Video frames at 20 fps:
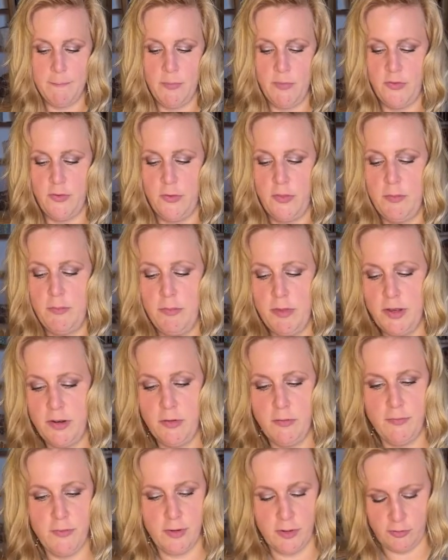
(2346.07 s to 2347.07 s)
So the middle
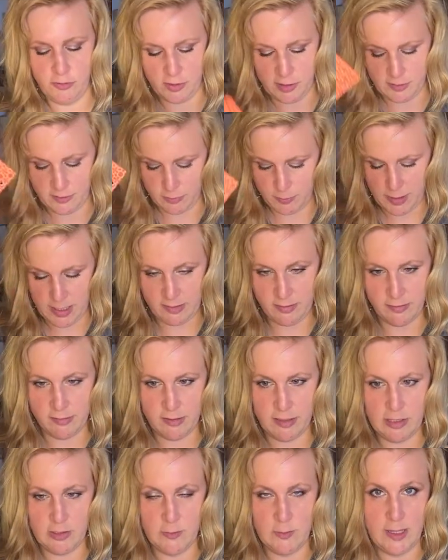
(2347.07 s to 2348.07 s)
version is
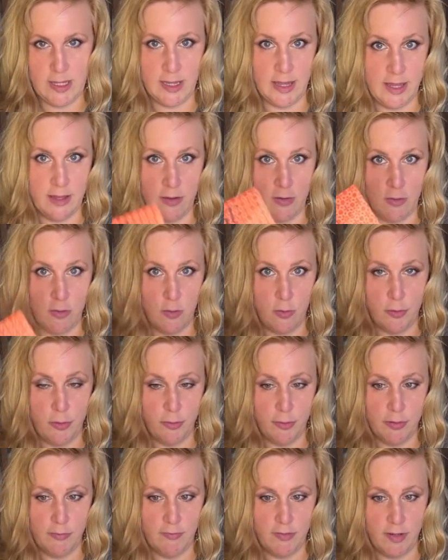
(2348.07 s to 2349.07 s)
basically you get like
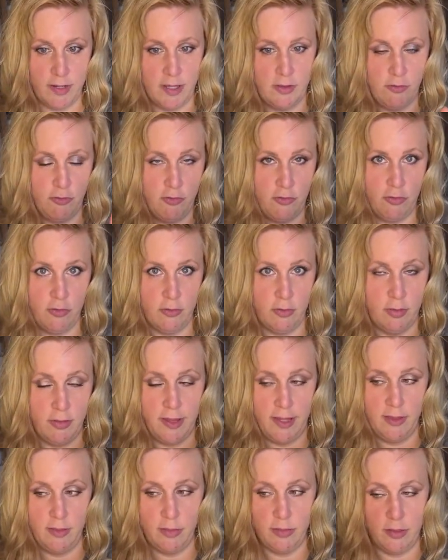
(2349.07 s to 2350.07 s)
1/4 inch
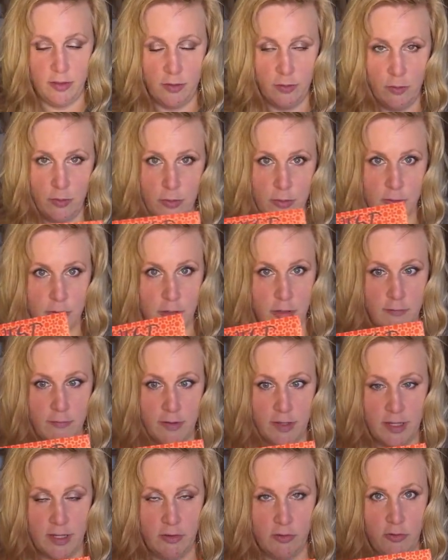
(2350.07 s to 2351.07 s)
length and 1/4
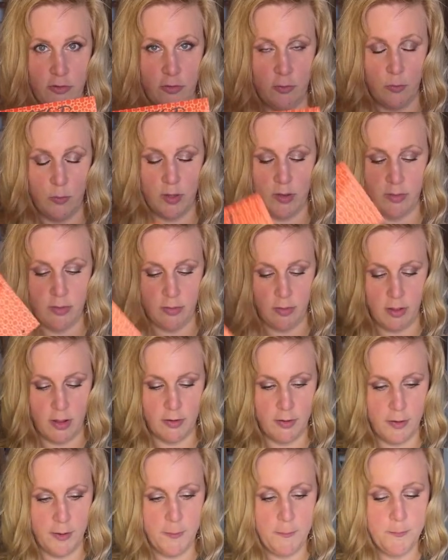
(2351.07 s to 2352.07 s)
inch width
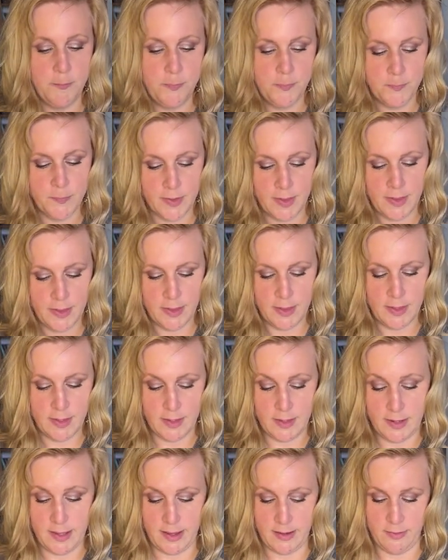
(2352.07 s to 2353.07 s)
longer.
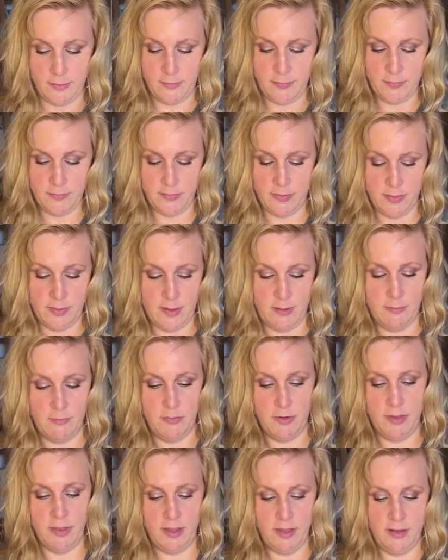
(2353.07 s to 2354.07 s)
Now, I'm
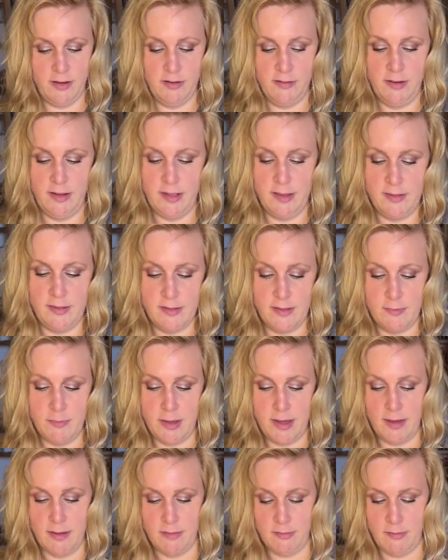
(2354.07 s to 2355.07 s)
really curious
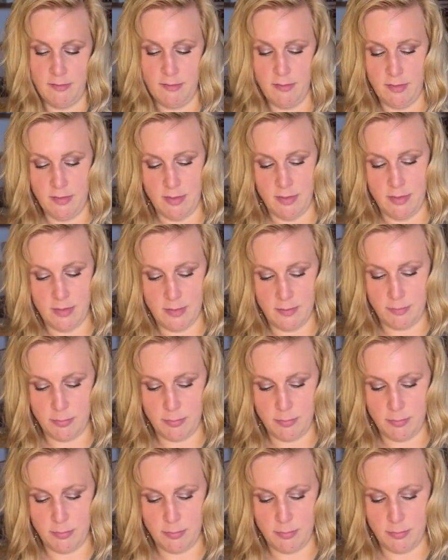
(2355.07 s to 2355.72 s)
about the